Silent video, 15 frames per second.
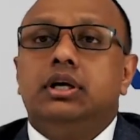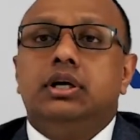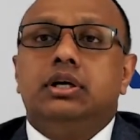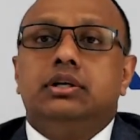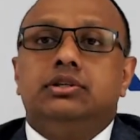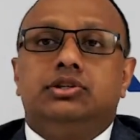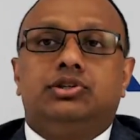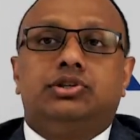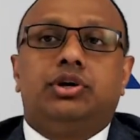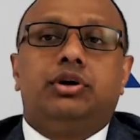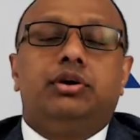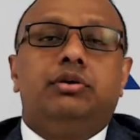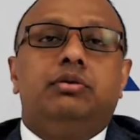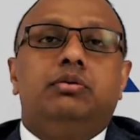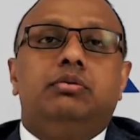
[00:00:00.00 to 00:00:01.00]

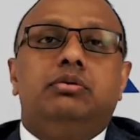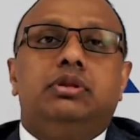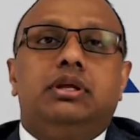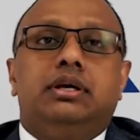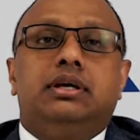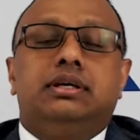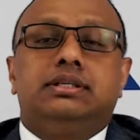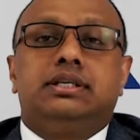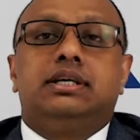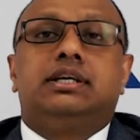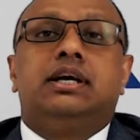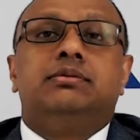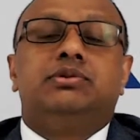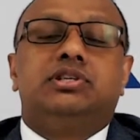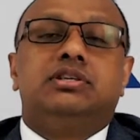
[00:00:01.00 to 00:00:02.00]
So the
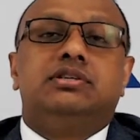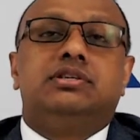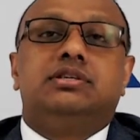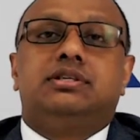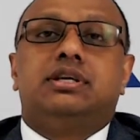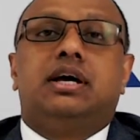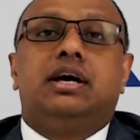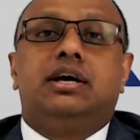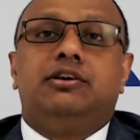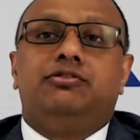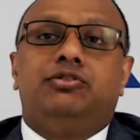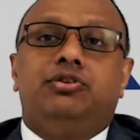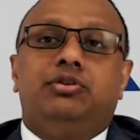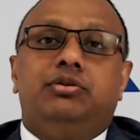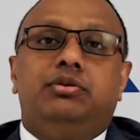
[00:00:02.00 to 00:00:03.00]
circumstances are,
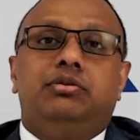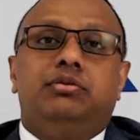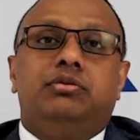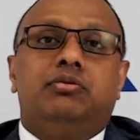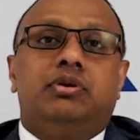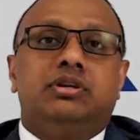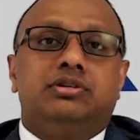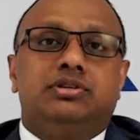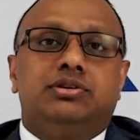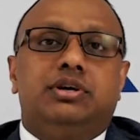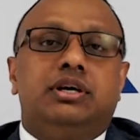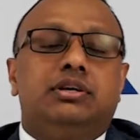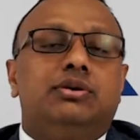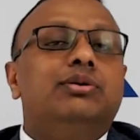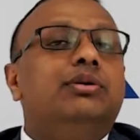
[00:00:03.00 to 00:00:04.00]
if you once you
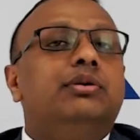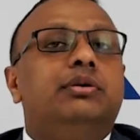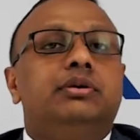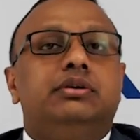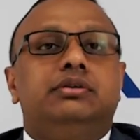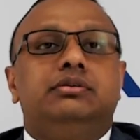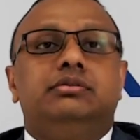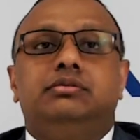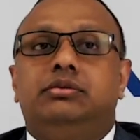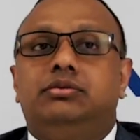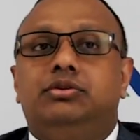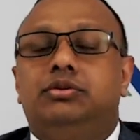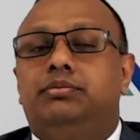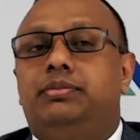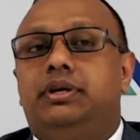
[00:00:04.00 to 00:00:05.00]
get caught,
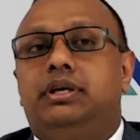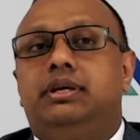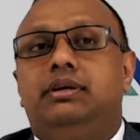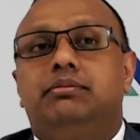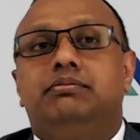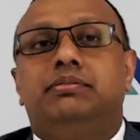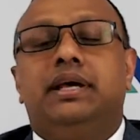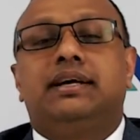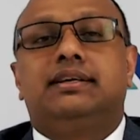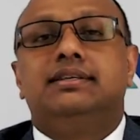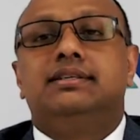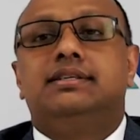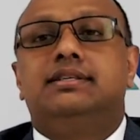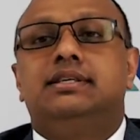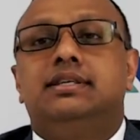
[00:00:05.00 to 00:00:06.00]
you'll be
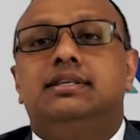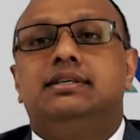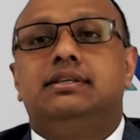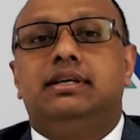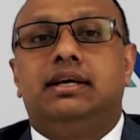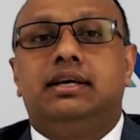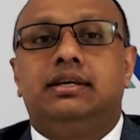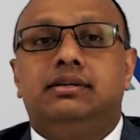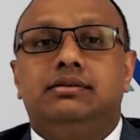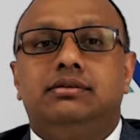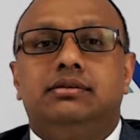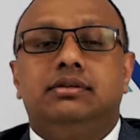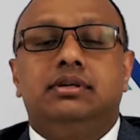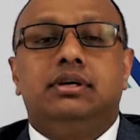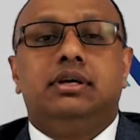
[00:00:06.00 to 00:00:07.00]
blacklisted
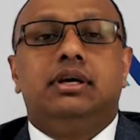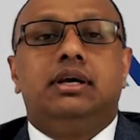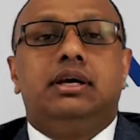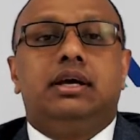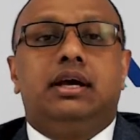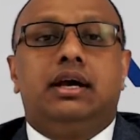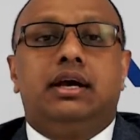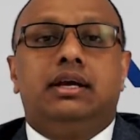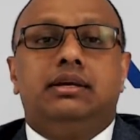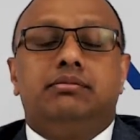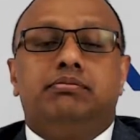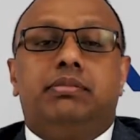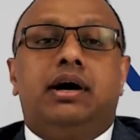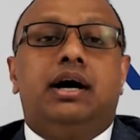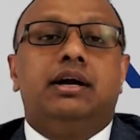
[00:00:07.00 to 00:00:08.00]
and
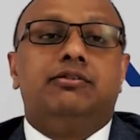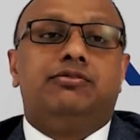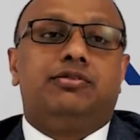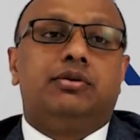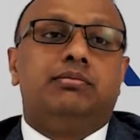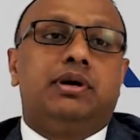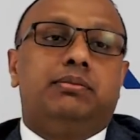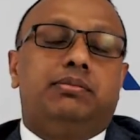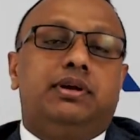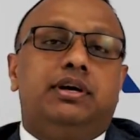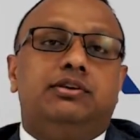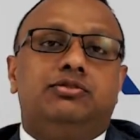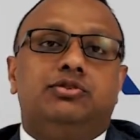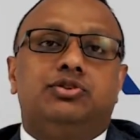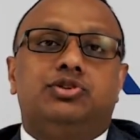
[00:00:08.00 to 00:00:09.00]
barred from
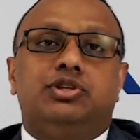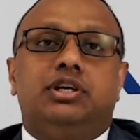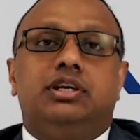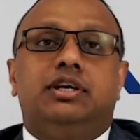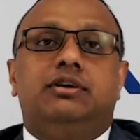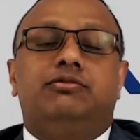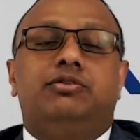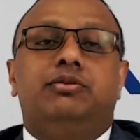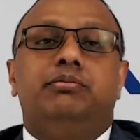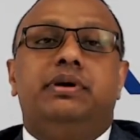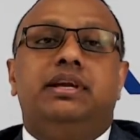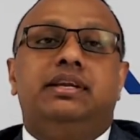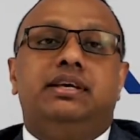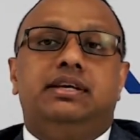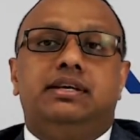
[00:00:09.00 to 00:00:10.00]
applying to Australia for
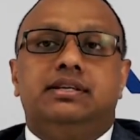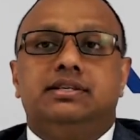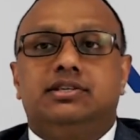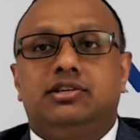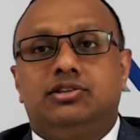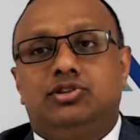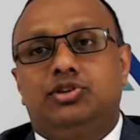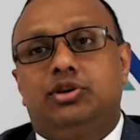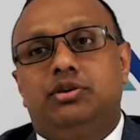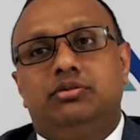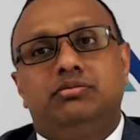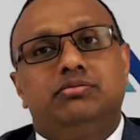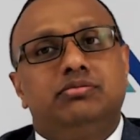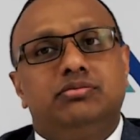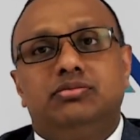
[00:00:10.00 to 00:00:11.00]
many years. So
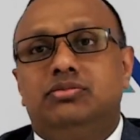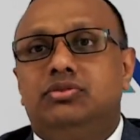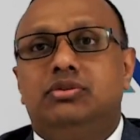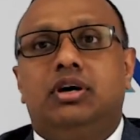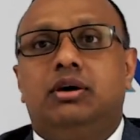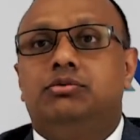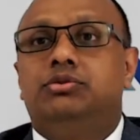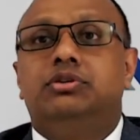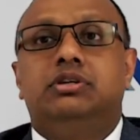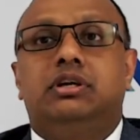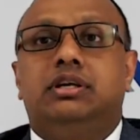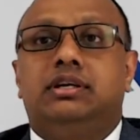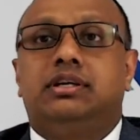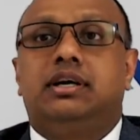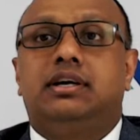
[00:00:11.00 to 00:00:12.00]
I wouldn't
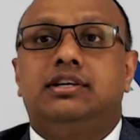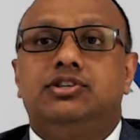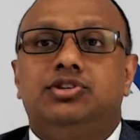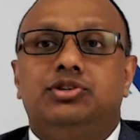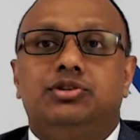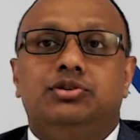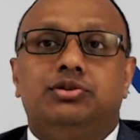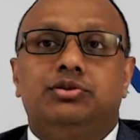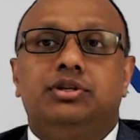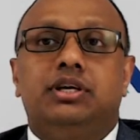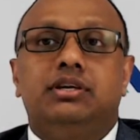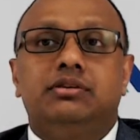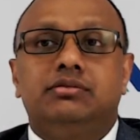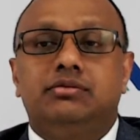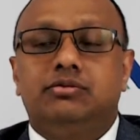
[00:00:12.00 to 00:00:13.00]
encourage you to do that,
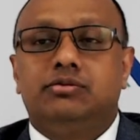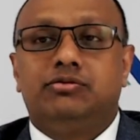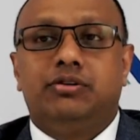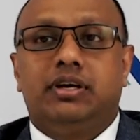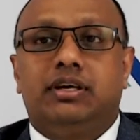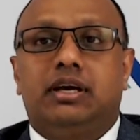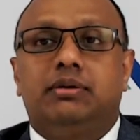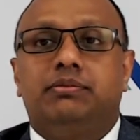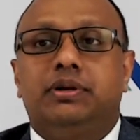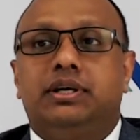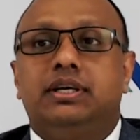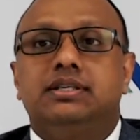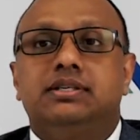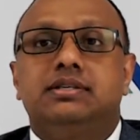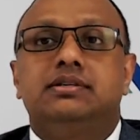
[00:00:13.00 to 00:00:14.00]
fake
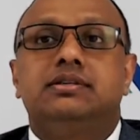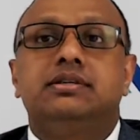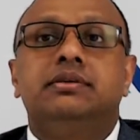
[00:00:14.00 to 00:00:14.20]
applications.